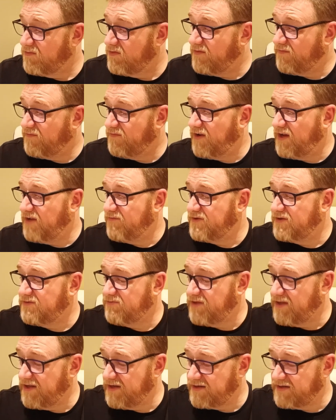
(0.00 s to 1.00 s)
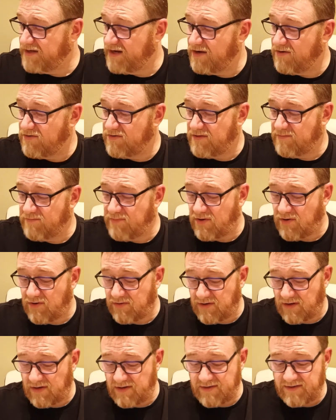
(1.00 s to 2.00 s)
What flavours were they saying in the
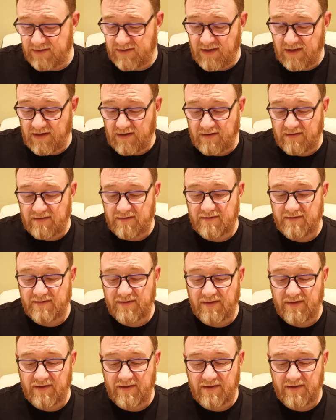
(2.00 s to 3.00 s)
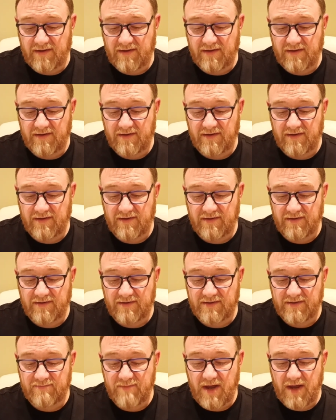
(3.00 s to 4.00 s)
bottle is there? The
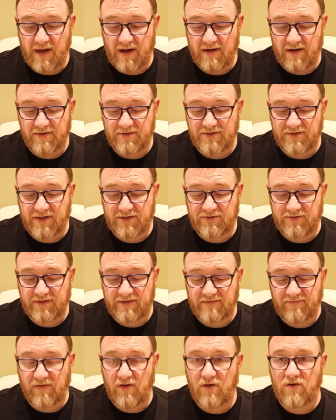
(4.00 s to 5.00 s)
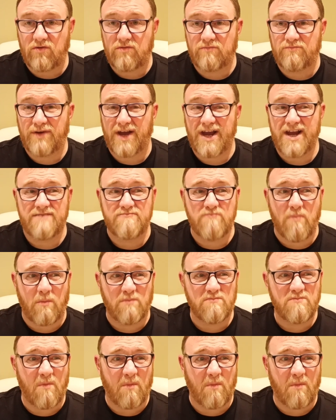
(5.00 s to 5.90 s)
smell is citrus, floral and pine.